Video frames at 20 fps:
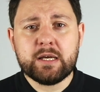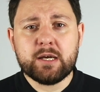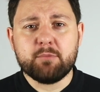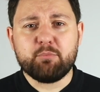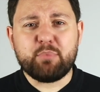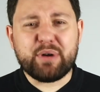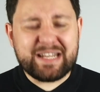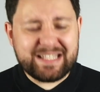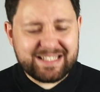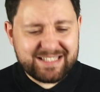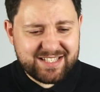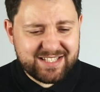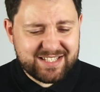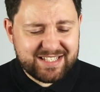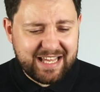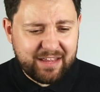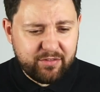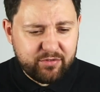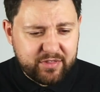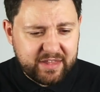But
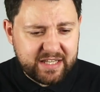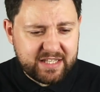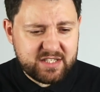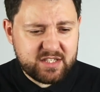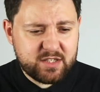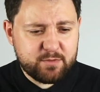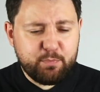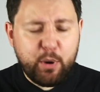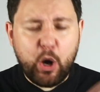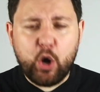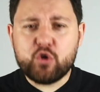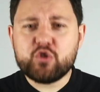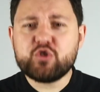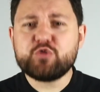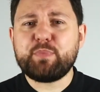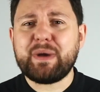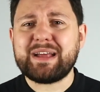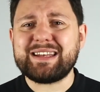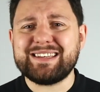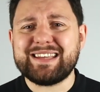instead, this
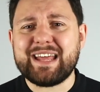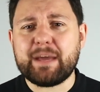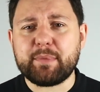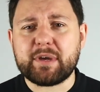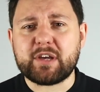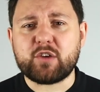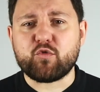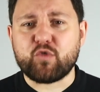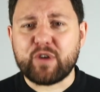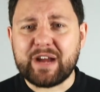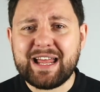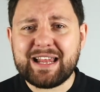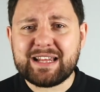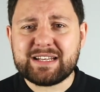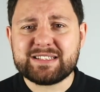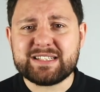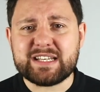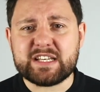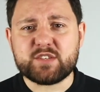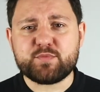post-pandemic
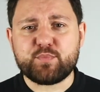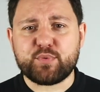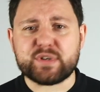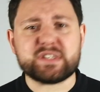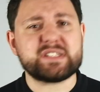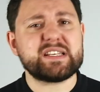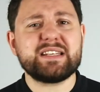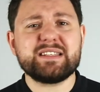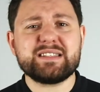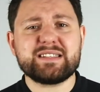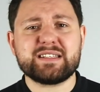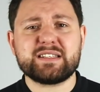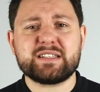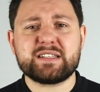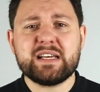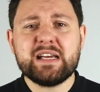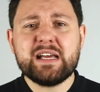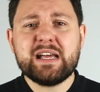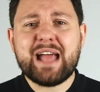reality has presented